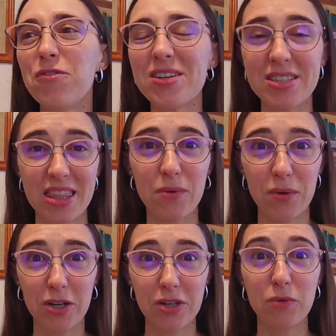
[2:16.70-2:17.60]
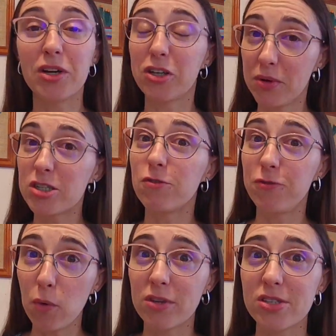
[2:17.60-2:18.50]
first thing we're going to
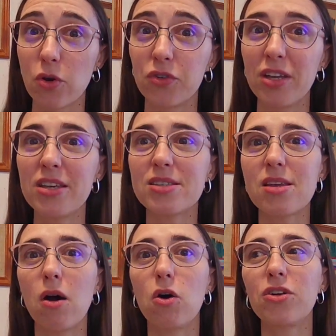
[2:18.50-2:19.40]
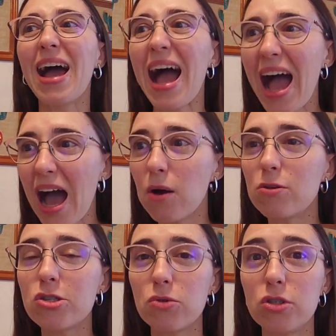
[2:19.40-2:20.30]
focus on is on how
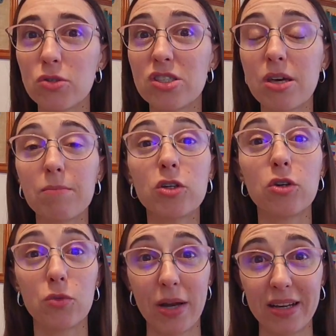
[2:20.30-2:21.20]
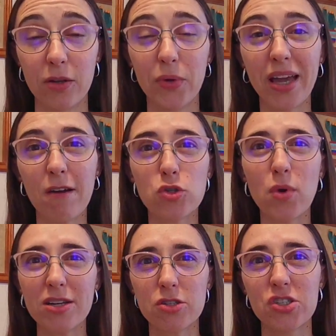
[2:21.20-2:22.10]
to use them correctly. We have to
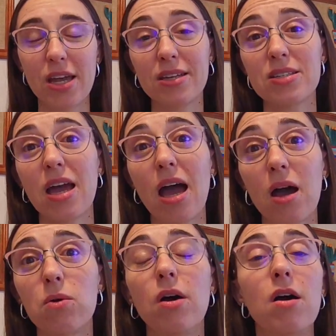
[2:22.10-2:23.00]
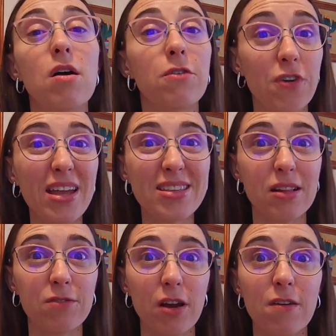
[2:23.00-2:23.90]
understand how phrasal
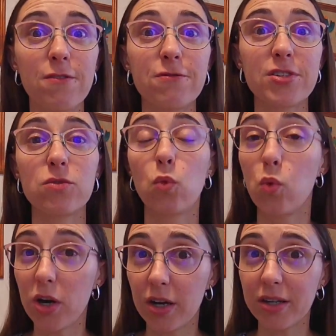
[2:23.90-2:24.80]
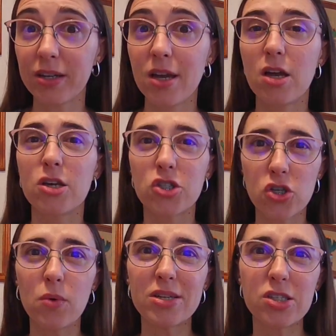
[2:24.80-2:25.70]
verbs work
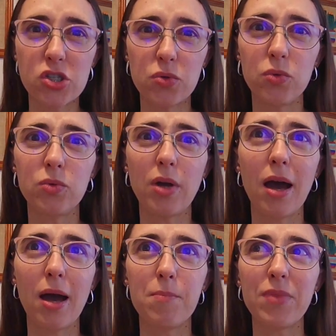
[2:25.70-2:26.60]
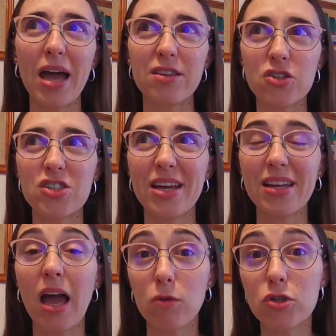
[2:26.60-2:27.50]
so as to understand
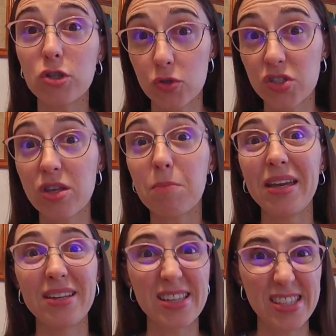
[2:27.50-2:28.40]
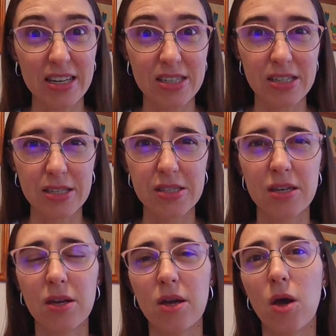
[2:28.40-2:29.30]
how to use them in a sentence.
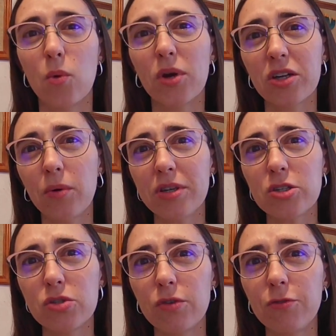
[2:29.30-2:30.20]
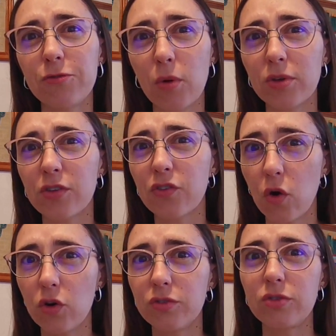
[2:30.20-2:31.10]
We're going to focus
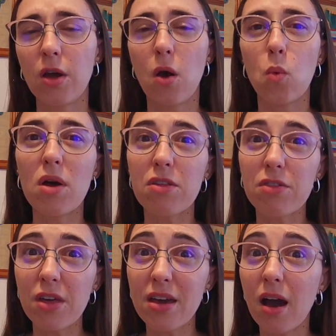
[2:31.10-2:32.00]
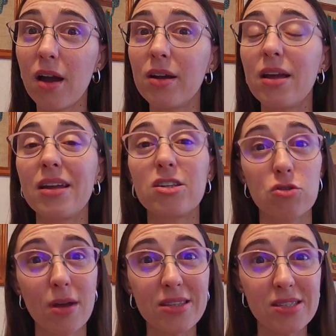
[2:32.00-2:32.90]
on whether they are
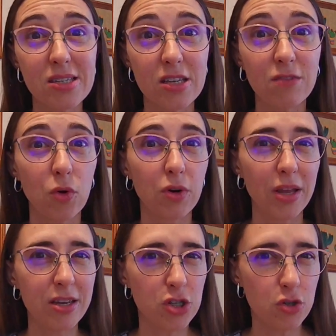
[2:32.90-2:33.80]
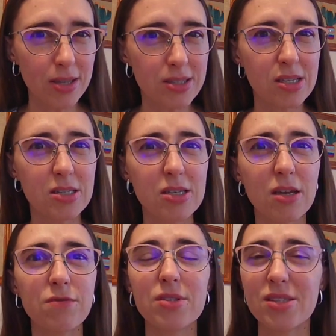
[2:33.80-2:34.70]
transitive or
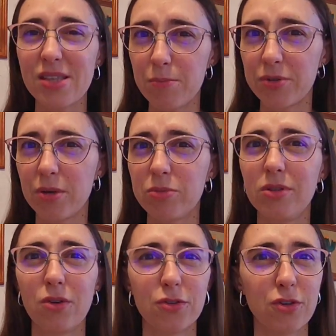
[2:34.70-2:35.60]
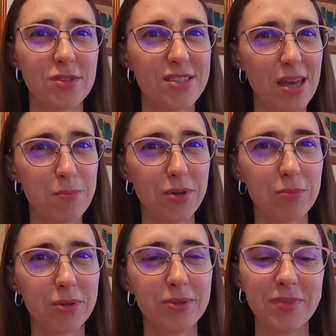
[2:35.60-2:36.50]
intransitive, separable or
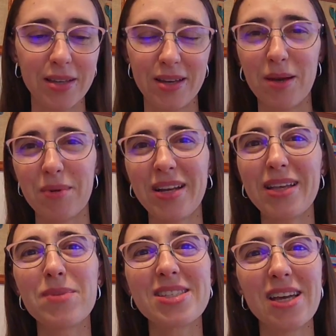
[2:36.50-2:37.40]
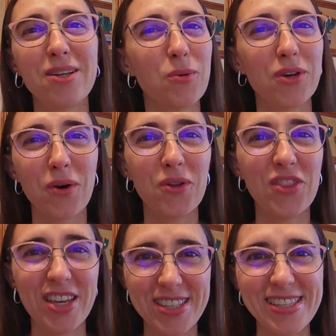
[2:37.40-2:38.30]
non-separable, but let me tell you what all this